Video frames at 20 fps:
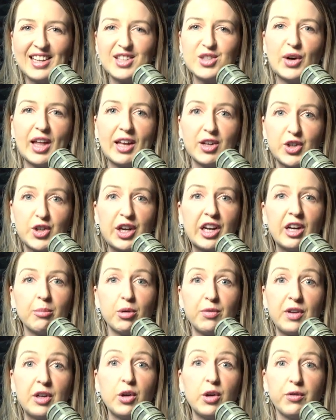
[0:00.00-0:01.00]
It's not actually going
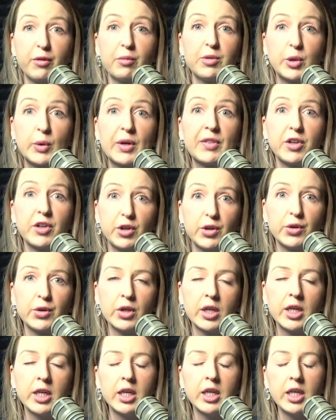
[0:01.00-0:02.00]
to prevent you from doing the do.